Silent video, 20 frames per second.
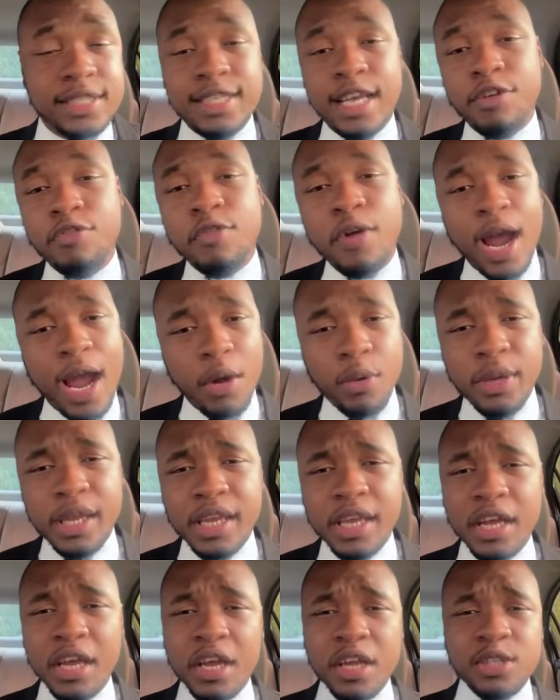
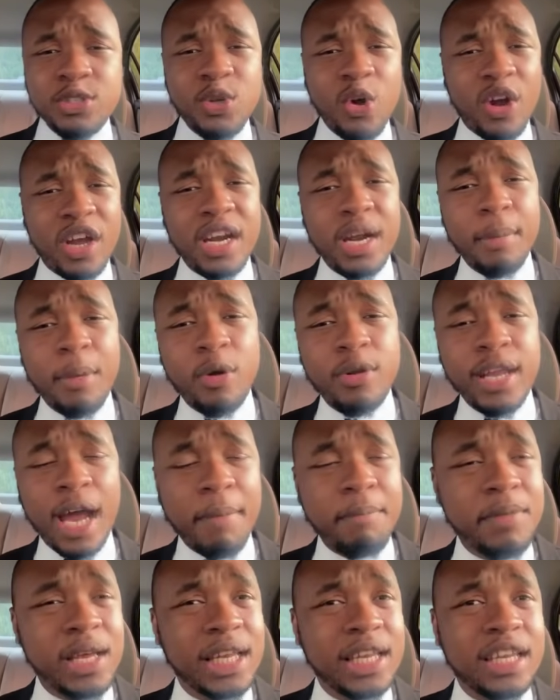Al-Rawi talking about
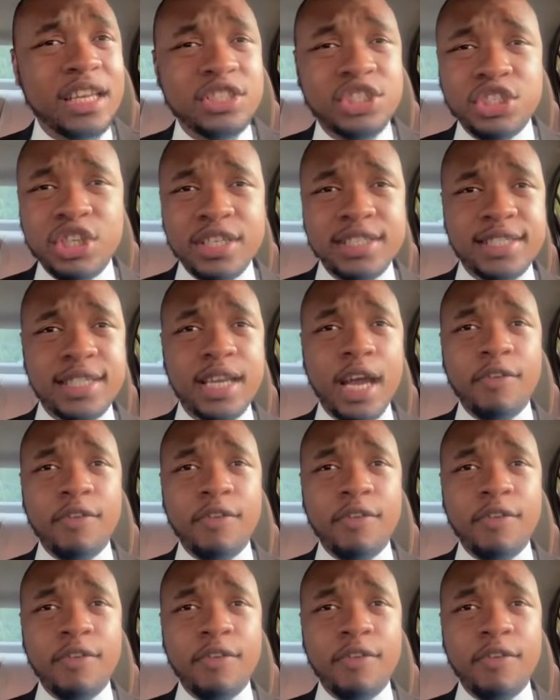a malicious